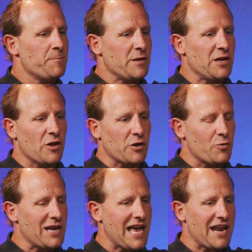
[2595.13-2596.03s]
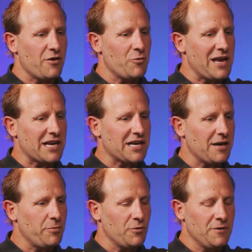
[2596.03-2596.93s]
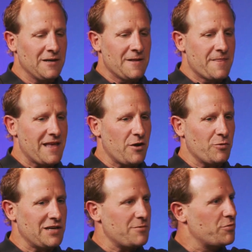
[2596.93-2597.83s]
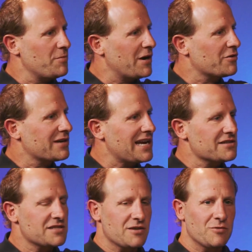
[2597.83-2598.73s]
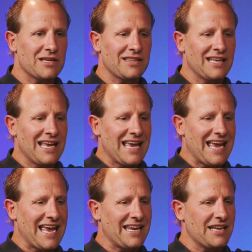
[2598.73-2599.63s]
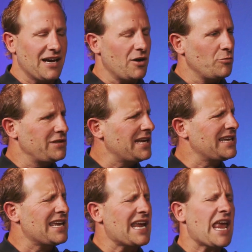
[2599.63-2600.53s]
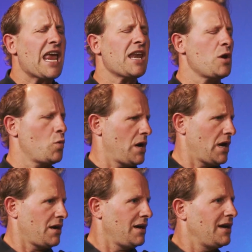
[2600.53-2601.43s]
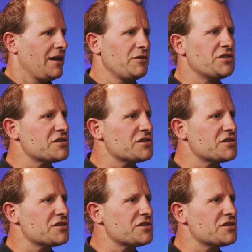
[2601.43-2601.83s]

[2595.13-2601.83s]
like we had a couple that we did premarital counseling with and didn't get anywhere. It